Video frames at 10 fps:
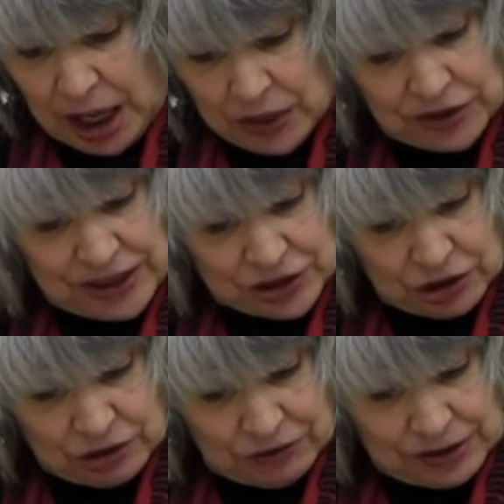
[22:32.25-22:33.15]
The
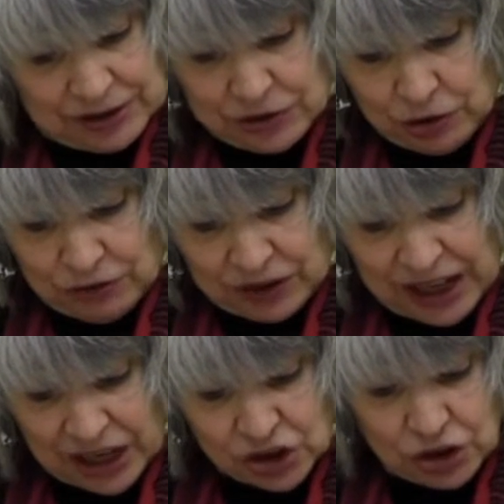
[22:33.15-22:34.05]

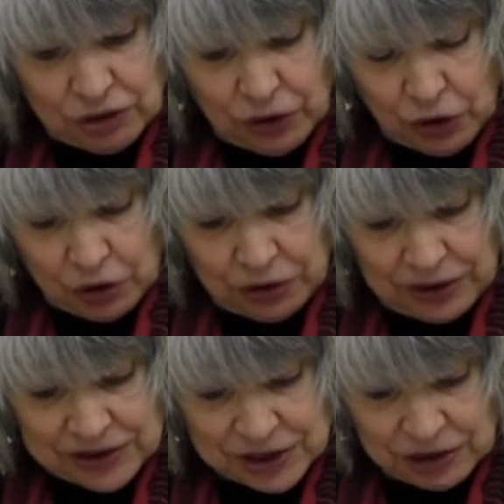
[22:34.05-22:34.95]
desertification of earth,
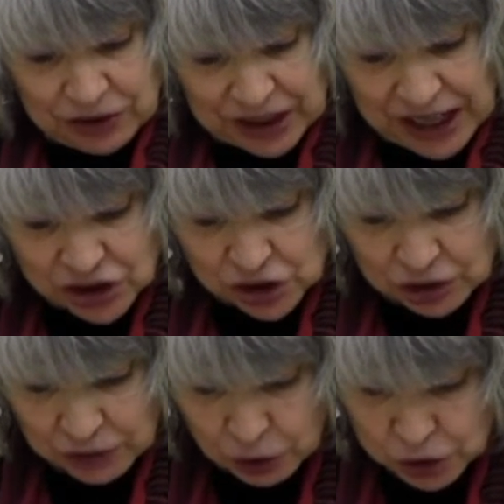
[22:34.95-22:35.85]
the acidification
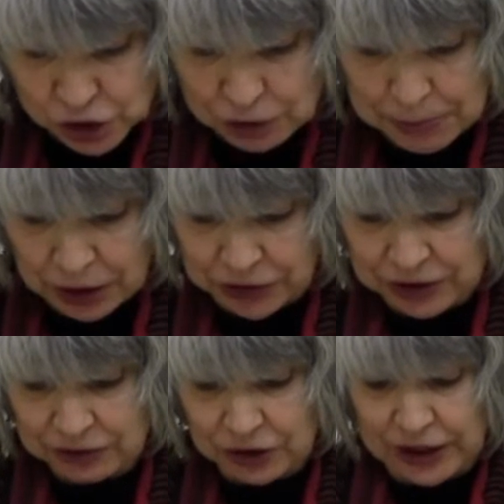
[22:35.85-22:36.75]
of ocean,
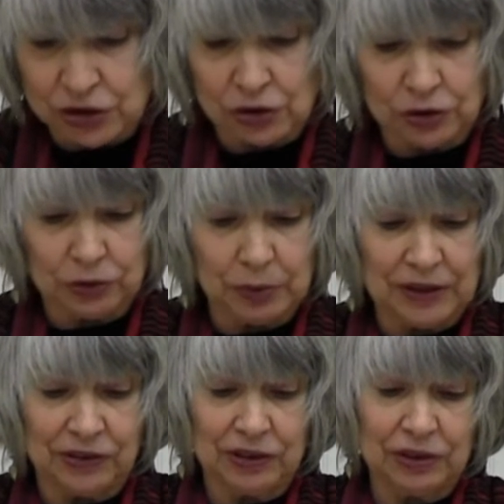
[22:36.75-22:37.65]
melting of glaciers,
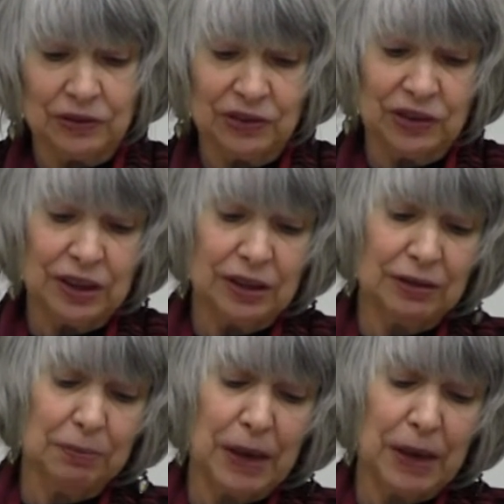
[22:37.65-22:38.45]
raising of sea,